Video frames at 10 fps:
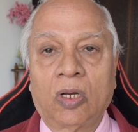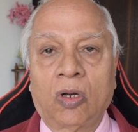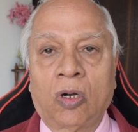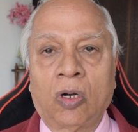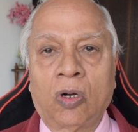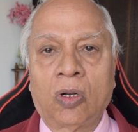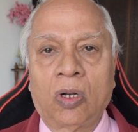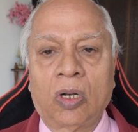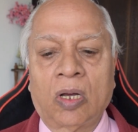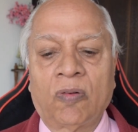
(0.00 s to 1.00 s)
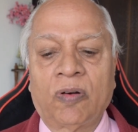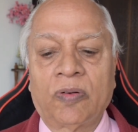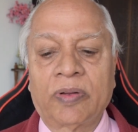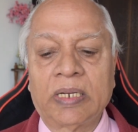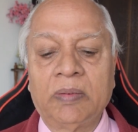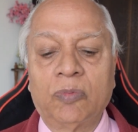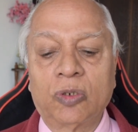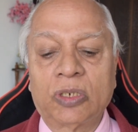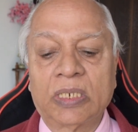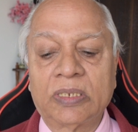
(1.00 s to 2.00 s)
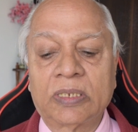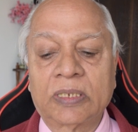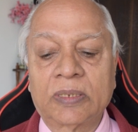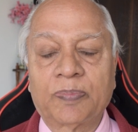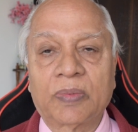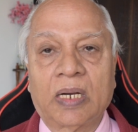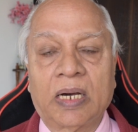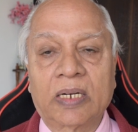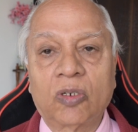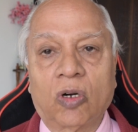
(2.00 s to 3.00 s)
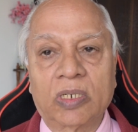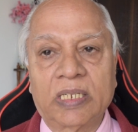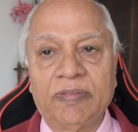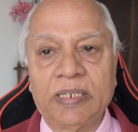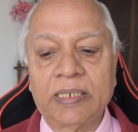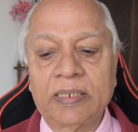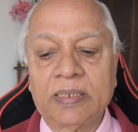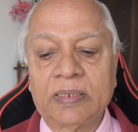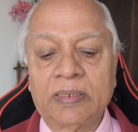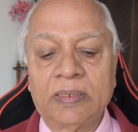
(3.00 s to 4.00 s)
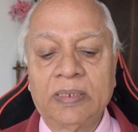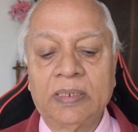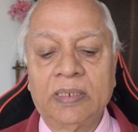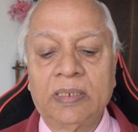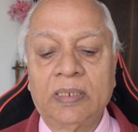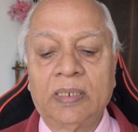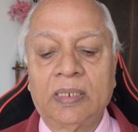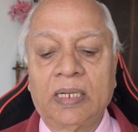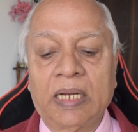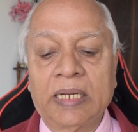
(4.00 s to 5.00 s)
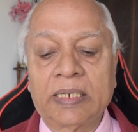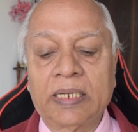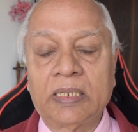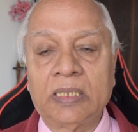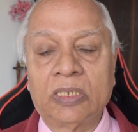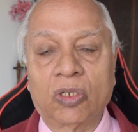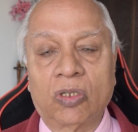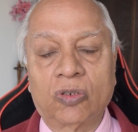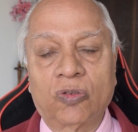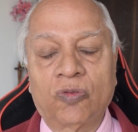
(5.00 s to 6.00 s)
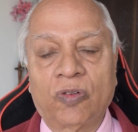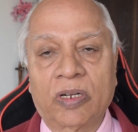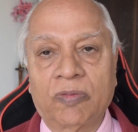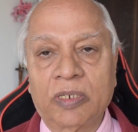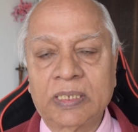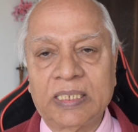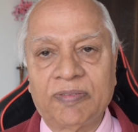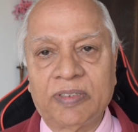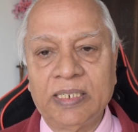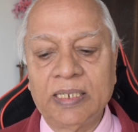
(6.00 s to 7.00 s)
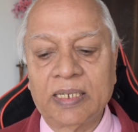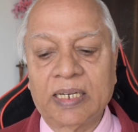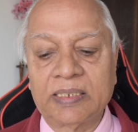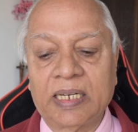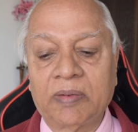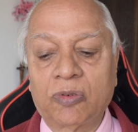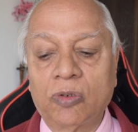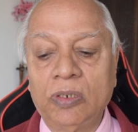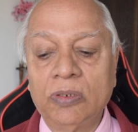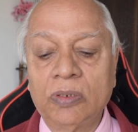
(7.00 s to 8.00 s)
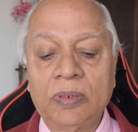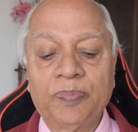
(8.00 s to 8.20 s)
all of our emotions are God-given. Anger is also for our safety, as I have told you.